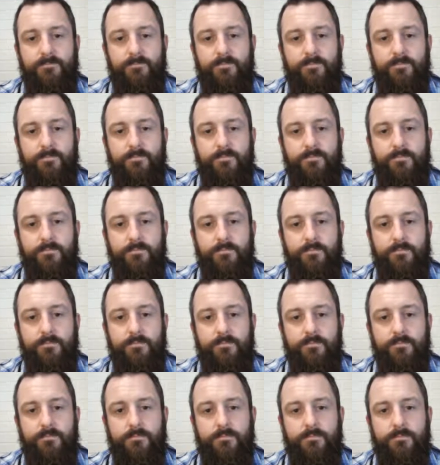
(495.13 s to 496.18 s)

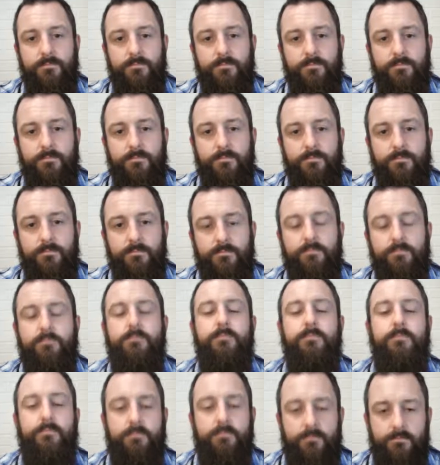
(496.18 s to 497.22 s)

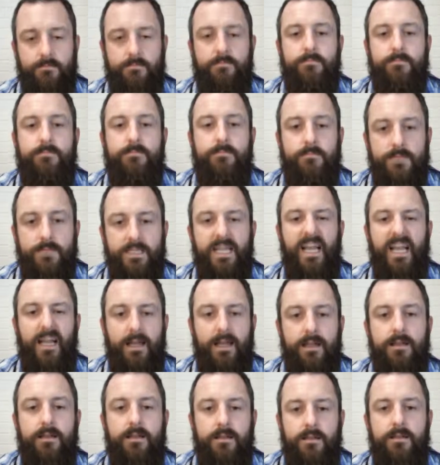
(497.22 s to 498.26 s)

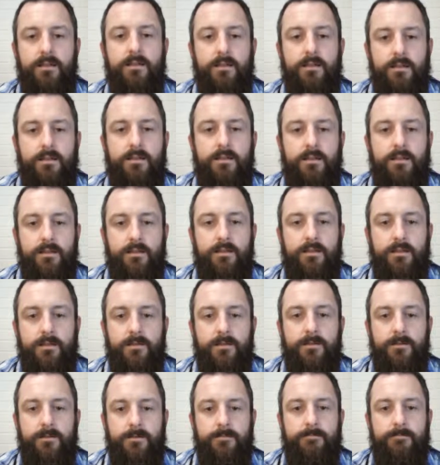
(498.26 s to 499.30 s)

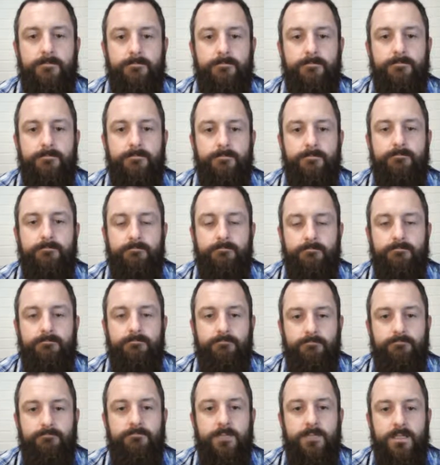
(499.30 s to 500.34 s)

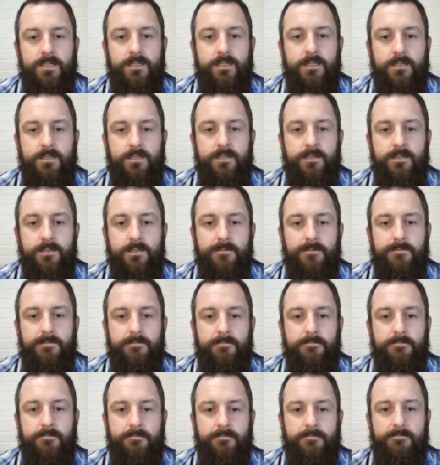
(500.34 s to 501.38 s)

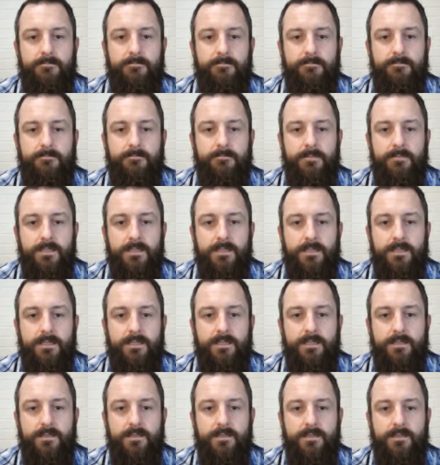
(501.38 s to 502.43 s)

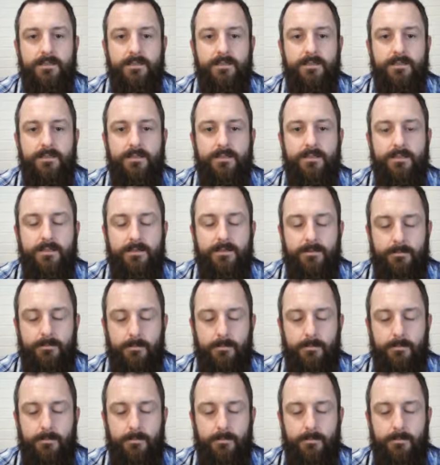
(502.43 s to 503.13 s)
No words are spoken by the person on screen.